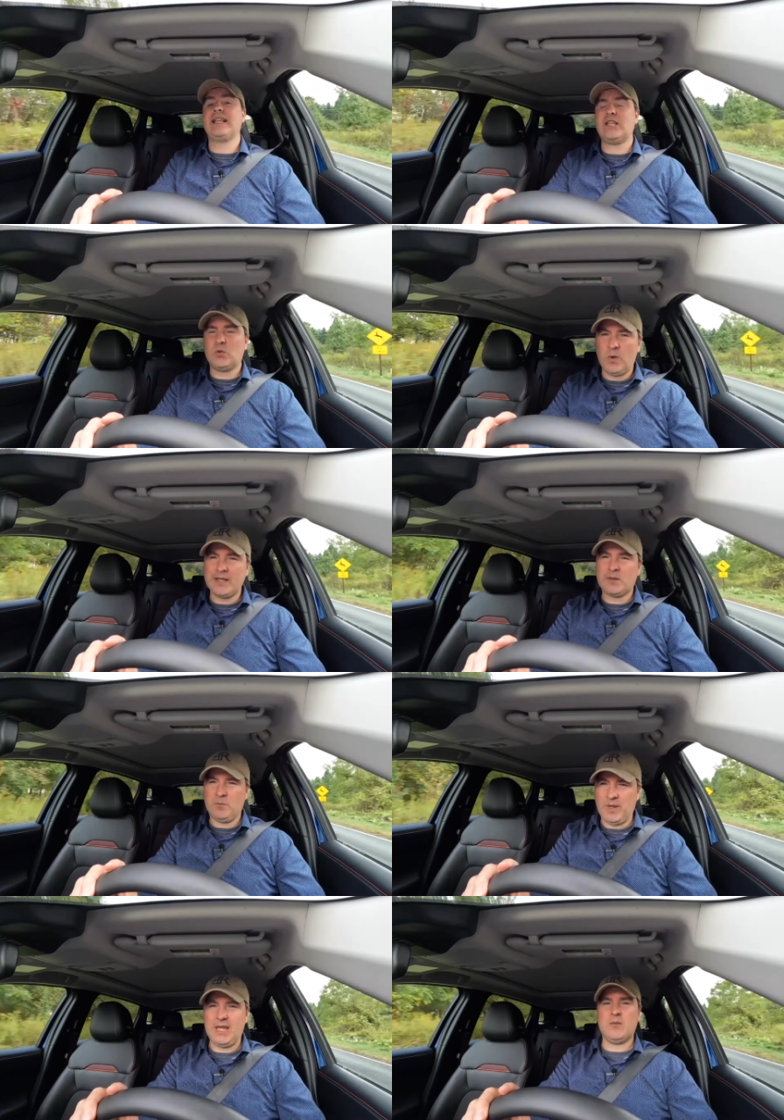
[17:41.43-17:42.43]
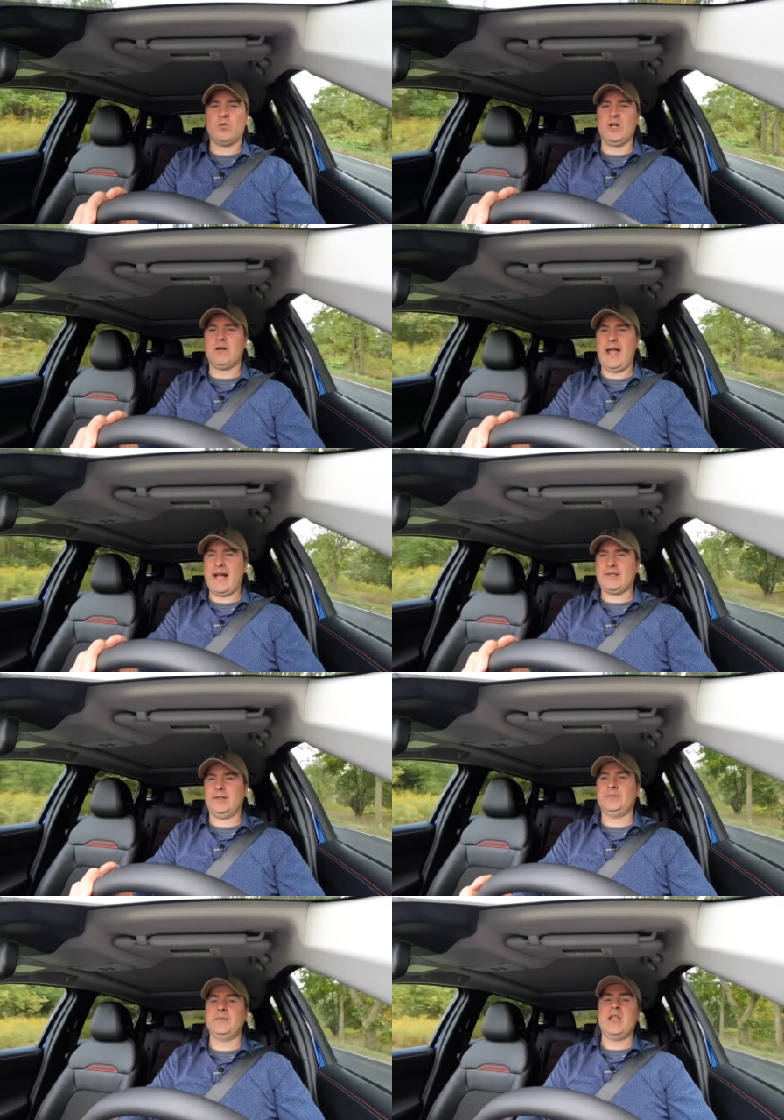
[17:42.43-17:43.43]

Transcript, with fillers: a twist beam rear axle.